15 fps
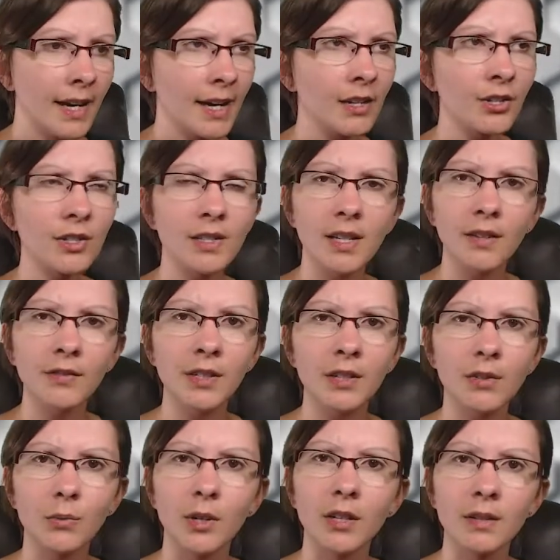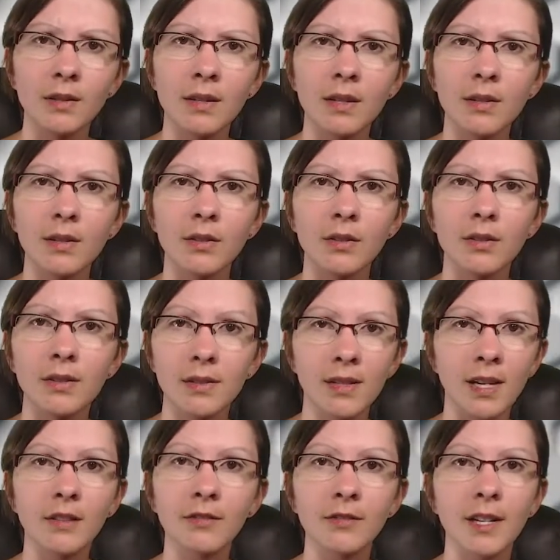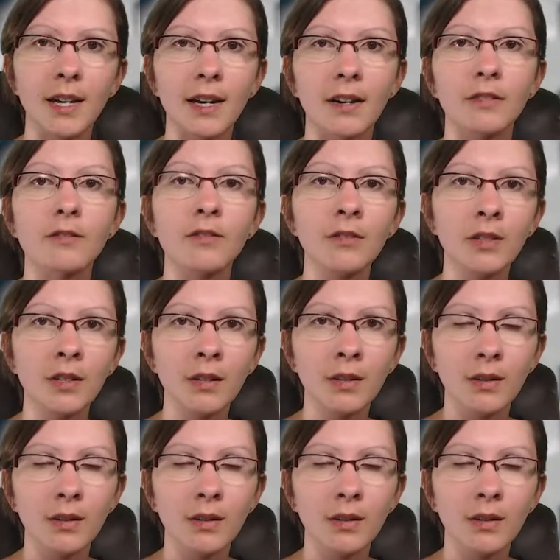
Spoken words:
Action safety is where it's considered safe to have